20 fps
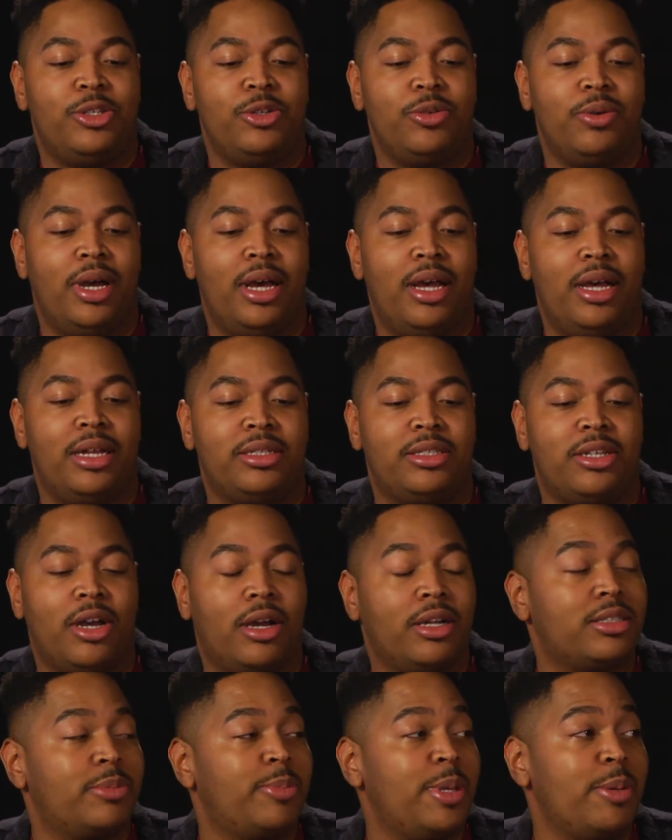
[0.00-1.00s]
to
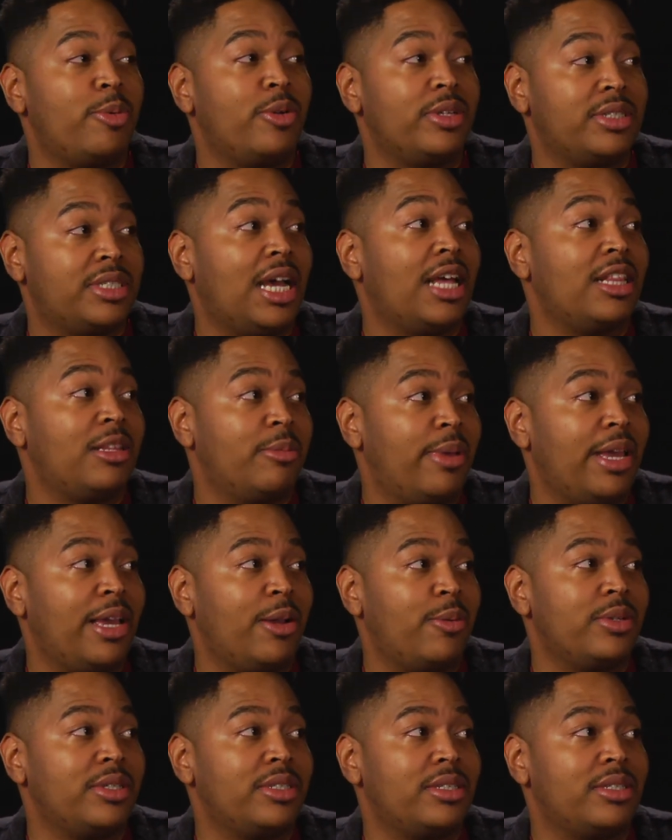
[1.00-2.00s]
talk to people inside the
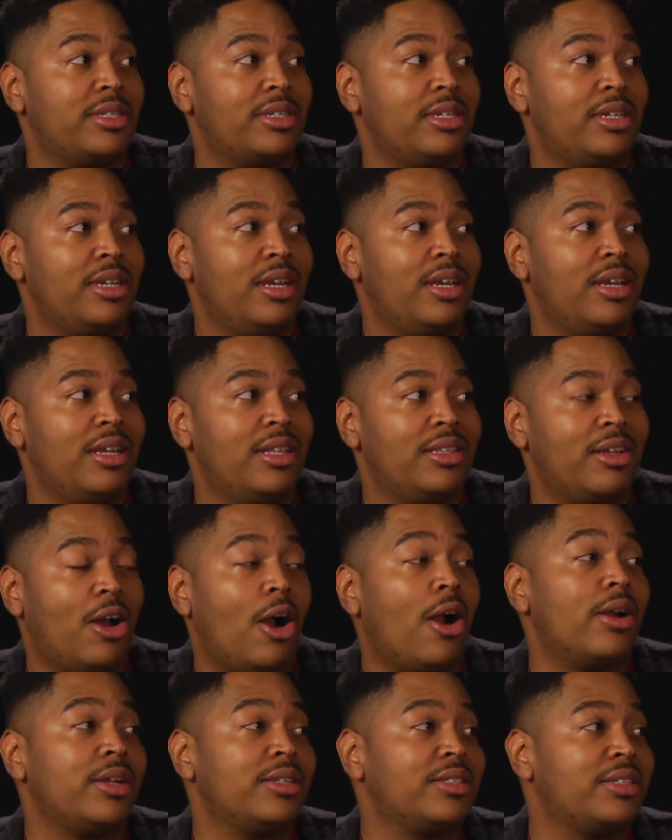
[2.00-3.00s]
bank was the
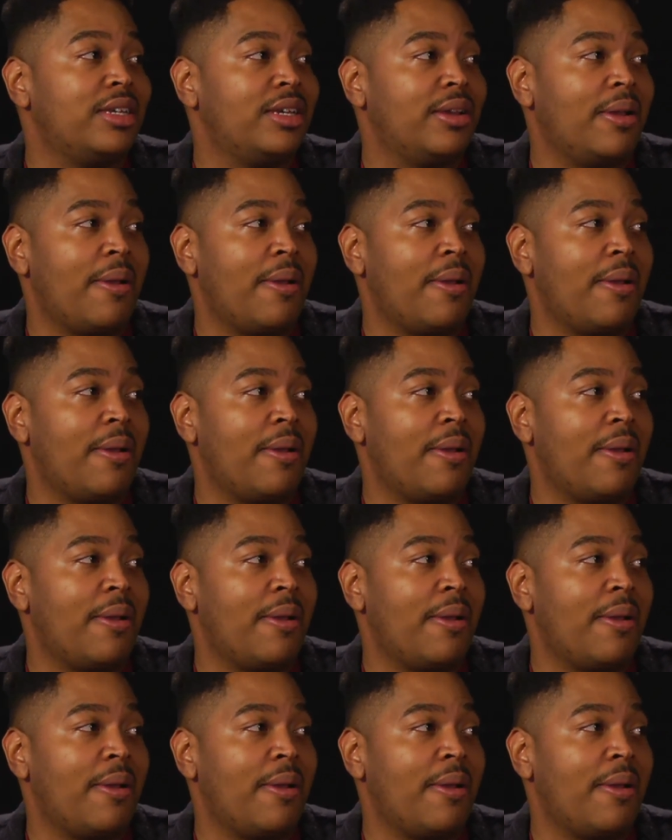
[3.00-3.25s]
hardest